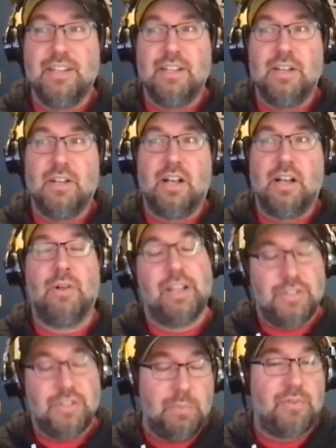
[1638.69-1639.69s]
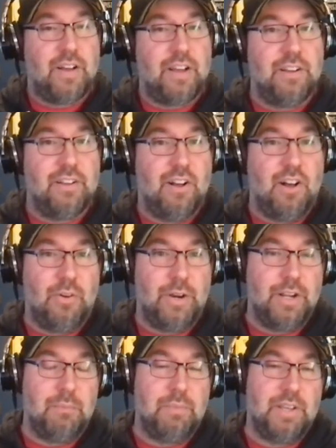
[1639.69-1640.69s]
well i do provide a, a, hall rating
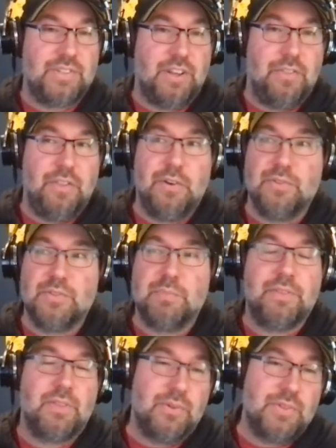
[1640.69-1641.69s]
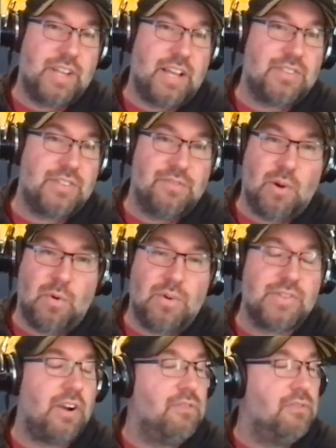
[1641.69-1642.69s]
based on those but those stats of course
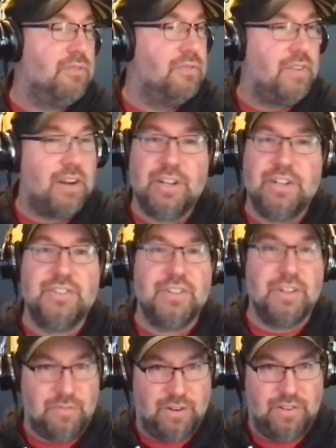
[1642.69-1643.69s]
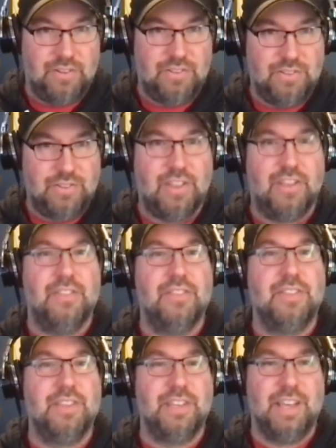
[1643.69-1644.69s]
are very different than
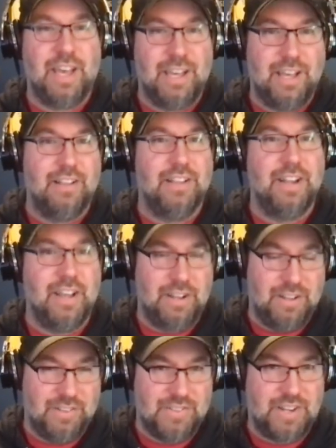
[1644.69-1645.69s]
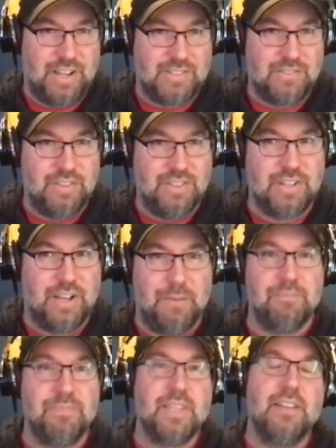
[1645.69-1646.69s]
the al and nl stats of the time
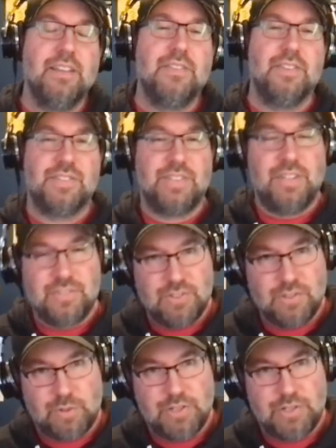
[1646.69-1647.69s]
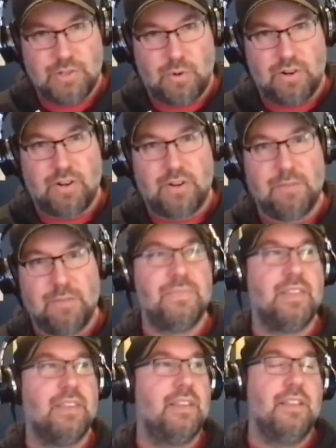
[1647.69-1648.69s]
the seasons were shorter mm-hmm.
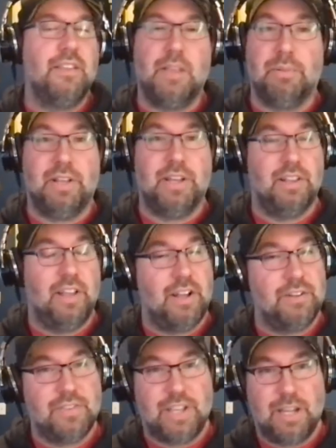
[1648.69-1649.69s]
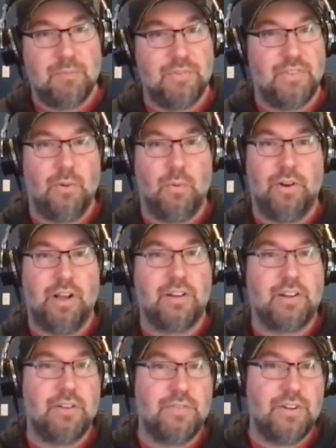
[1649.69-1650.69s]
they played a lot of games that were not
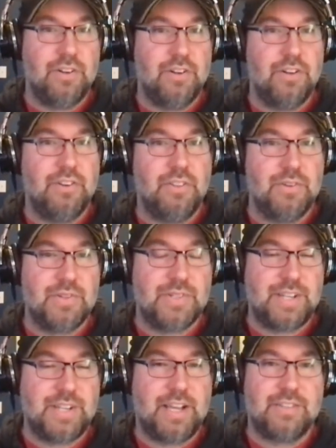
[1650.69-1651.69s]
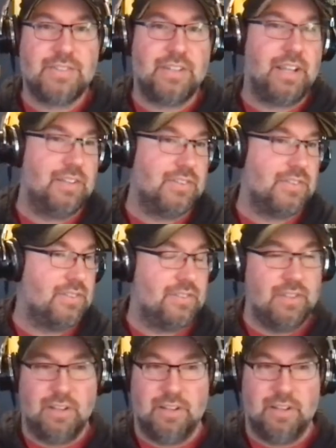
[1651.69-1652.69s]
covered under those stats against
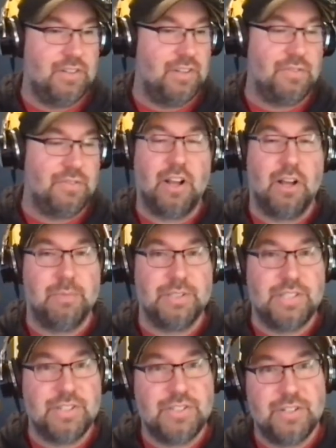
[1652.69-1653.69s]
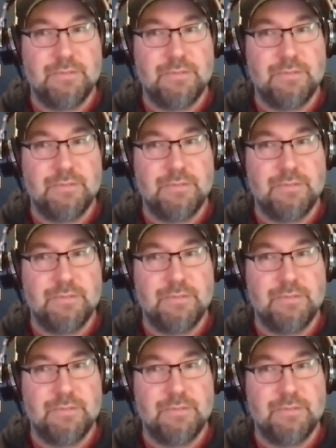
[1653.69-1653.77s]
uh, different competition